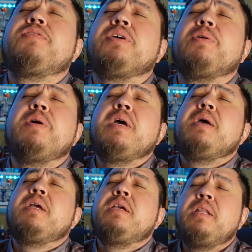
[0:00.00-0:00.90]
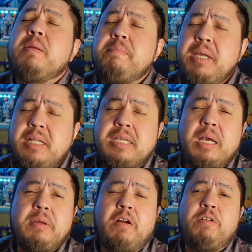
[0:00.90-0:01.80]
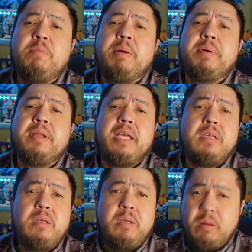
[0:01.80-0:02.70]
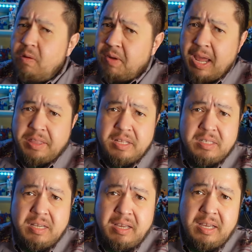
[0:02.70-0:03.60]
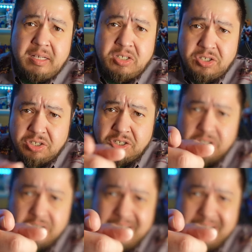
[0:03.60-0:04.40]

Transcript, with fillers: So in the meantime, y'all remember that you got the touch.